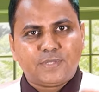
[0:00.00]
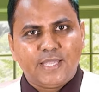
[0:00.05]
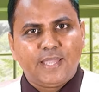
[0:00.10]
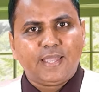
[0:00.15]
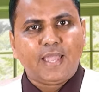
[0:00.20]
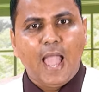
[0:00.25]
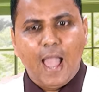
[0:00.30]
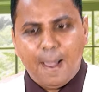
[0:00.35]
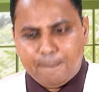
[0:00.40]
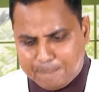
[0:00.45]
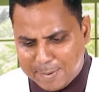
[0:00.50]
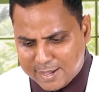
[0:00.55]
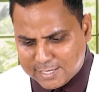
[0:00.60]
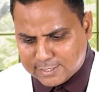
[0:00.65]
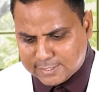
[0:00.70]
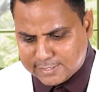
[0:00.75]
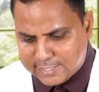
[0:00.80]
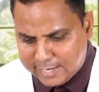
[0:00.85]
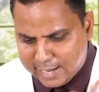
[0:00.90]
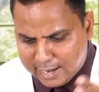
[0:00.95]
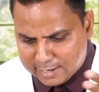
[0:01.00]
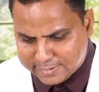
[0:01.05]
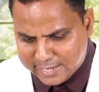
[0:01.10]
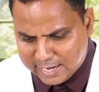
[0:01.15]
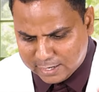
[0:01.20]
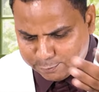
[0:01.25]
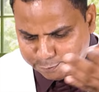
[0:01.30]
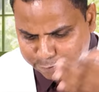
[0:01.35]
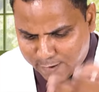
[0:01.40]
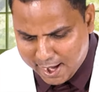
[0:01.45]
Now something happens here.
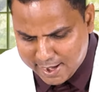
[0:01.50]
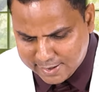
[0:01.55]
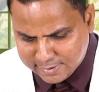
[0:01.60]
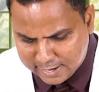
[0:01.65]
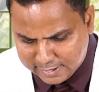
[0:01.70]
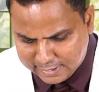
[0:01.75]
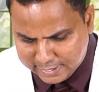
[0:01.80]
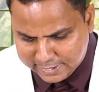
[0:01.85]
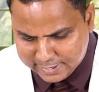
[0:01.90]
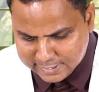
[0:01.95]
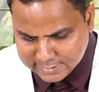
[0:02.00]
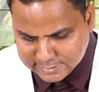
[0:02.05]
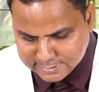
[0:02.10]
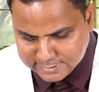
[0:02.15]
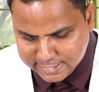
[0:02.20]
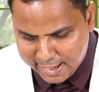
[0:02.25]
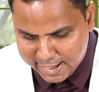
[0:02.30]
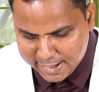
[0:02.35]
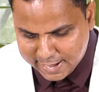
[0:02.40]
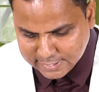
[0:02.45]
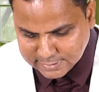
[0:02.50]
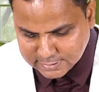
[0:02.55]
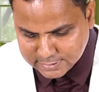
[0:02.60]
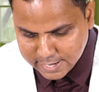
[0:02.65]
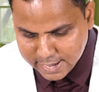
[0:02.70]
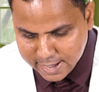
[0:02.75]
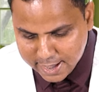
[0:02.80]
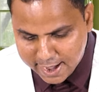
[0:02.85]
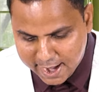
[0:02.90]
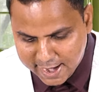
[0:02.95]
Then finally he says
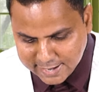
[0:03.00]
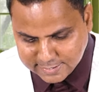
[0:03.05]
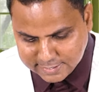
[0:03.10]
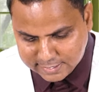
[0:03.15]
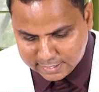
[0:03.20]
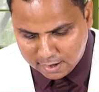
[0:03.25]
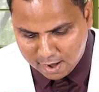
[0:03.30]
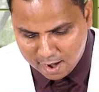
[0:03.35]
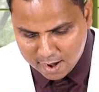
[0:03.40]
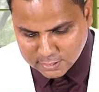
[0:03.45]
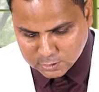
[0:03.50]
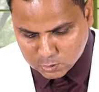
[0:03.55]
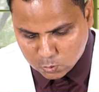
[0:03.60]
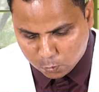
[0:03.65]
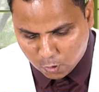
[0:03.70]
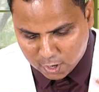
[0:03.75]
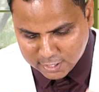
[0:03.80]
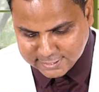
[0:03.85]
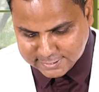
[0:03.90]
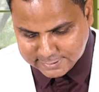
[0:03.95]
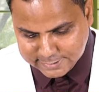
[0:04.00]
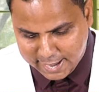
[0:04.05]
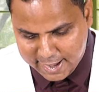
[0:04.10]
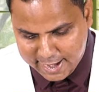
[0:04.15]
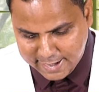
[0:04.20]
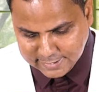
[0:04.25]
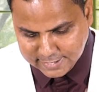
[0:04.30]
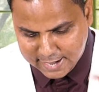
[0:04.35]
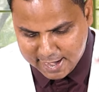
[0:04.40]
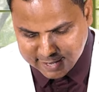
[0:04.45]
at last verse
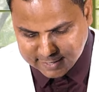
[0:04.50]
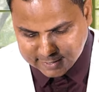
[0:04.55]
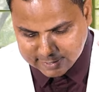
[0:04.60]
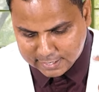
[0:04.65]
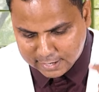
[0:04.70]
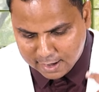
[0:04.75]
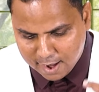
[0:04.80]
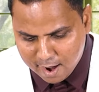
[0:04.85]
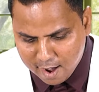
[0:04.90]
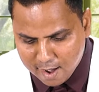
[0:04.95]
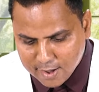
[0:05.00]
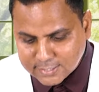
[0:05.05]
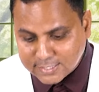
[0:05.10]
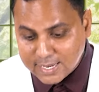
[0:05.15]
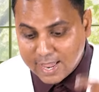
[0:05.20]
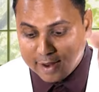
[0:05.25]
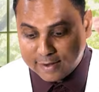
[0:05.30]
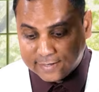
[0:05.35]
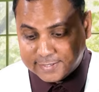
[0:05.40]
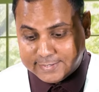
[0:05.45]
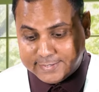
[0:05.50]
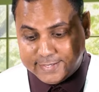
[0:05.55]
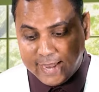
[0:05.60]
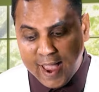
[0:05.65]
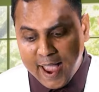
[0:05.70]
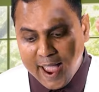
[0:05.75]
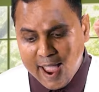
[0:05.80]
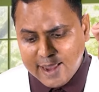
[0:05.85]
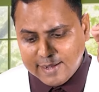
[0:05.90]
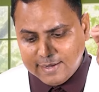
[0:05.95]
8 at last
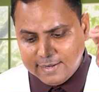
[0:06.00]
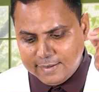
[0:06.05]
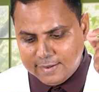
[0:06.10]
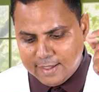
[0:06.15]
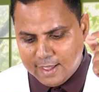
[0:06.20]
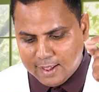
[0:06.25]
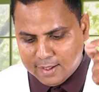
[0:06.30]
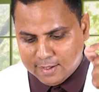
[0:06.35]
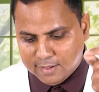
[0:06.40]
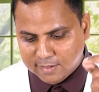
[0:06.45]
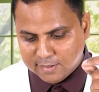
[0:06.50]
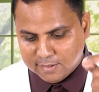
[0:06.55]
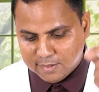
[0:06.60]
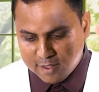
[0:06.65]
Daniel